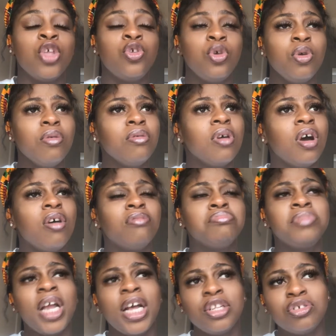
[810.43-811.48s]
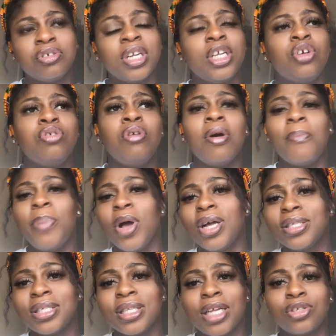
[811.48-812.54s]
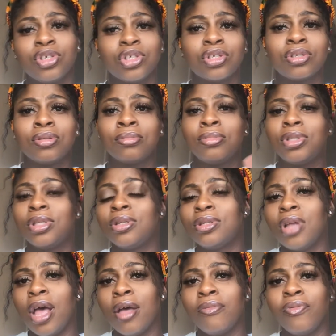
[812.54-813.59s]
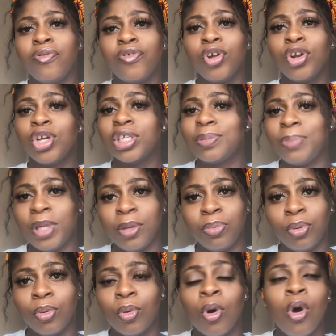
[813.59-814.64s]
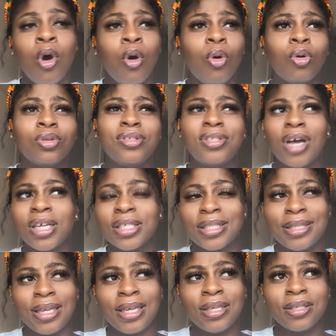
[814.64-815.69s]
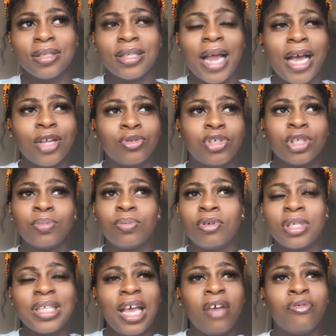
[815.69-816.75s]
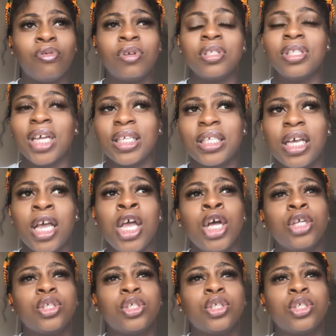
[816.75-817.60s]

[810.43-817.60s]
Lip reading: You naturally, you're not a person that just follows people or does things like just because everyone does it.